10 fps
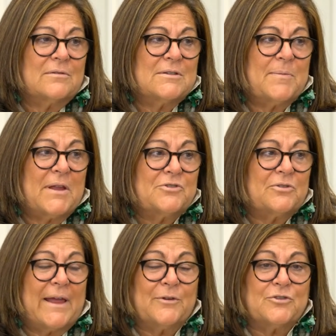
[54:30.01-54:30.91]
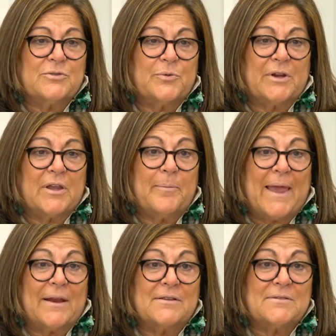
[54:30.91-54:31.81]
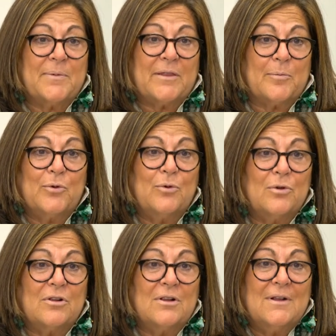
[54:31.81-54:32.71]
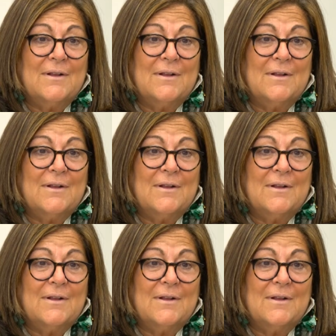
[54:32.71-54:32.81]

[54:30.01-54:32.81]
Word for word: sponsor lounges were in cabanas by the pool.